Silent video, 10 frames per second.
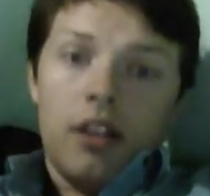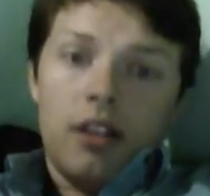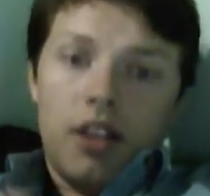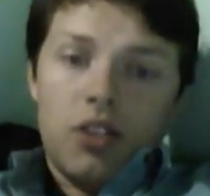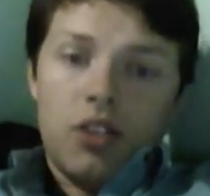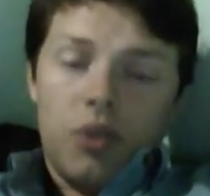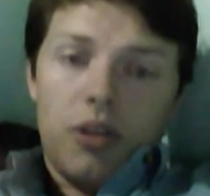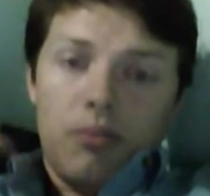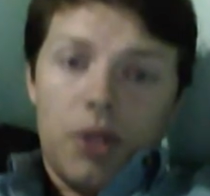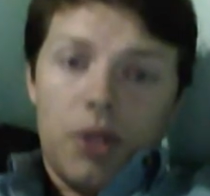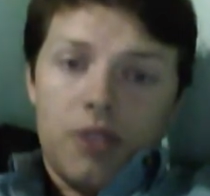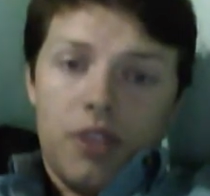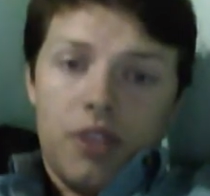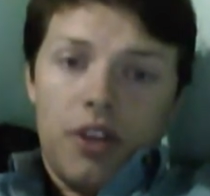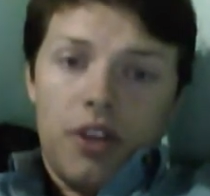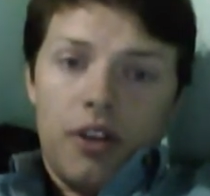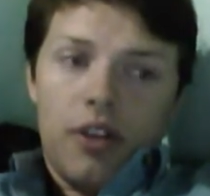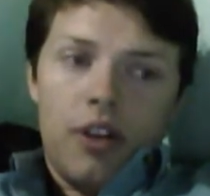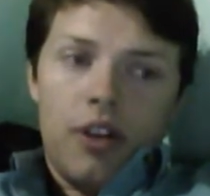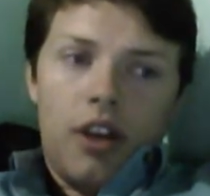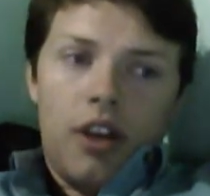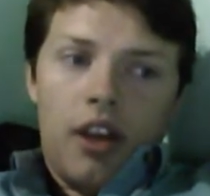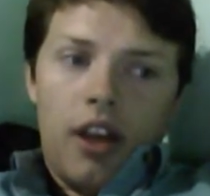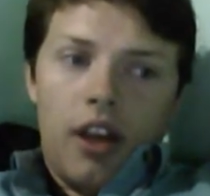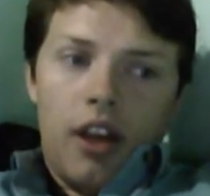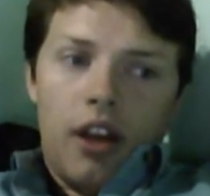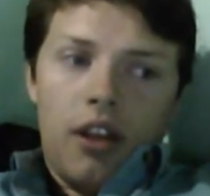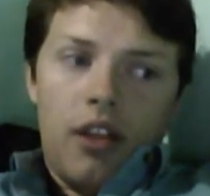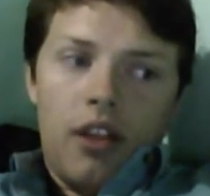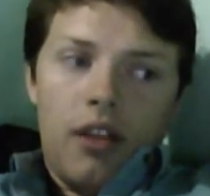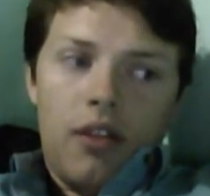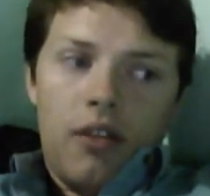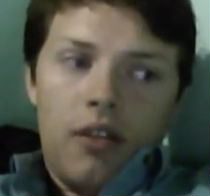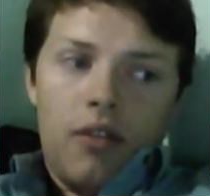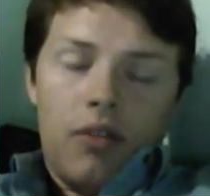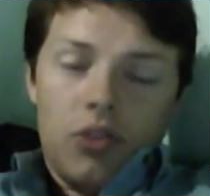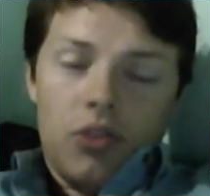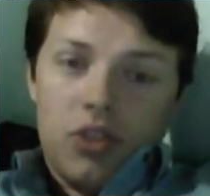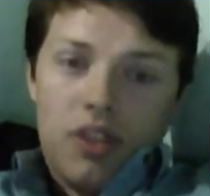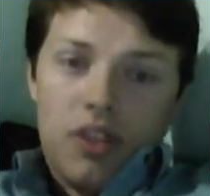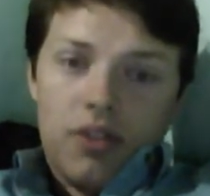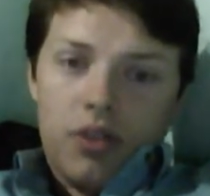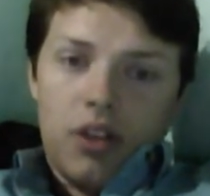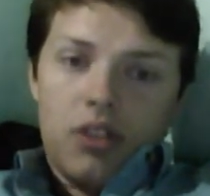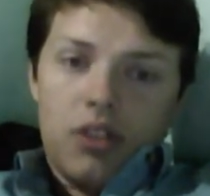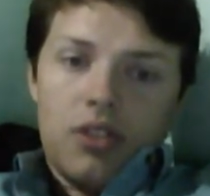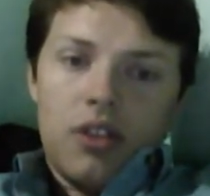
days of the week, months of the year, and those are the seventh graders,